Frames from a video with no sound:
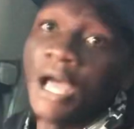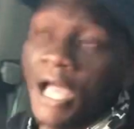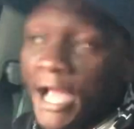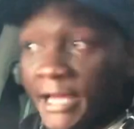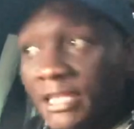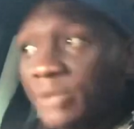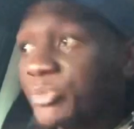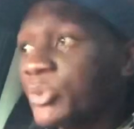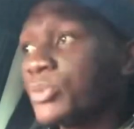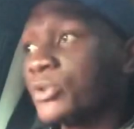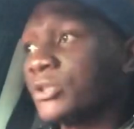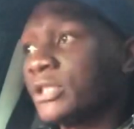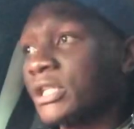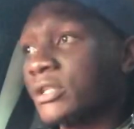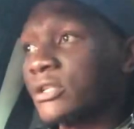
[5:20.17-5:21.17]
other people
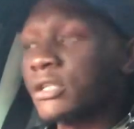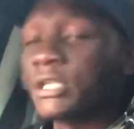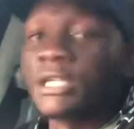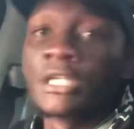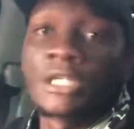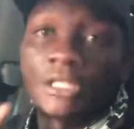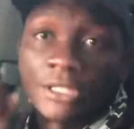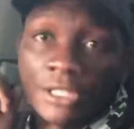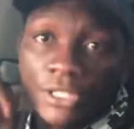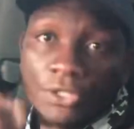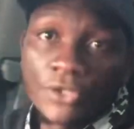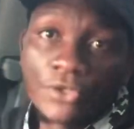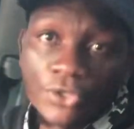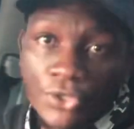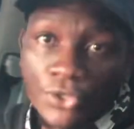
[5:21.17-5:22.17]
on the road this
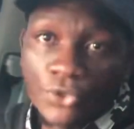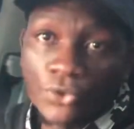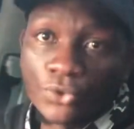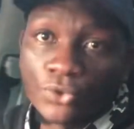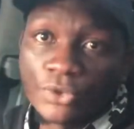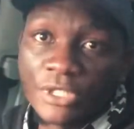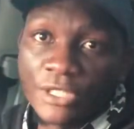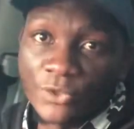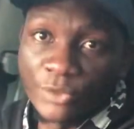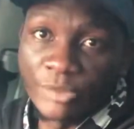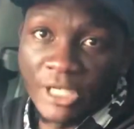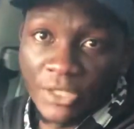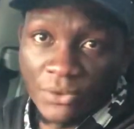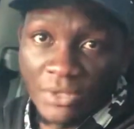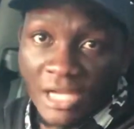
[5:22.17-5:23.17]
goes to the
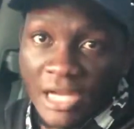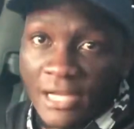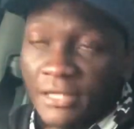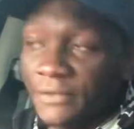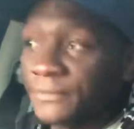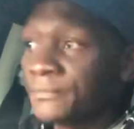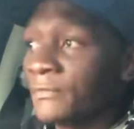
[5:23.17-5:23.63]
Subaru gang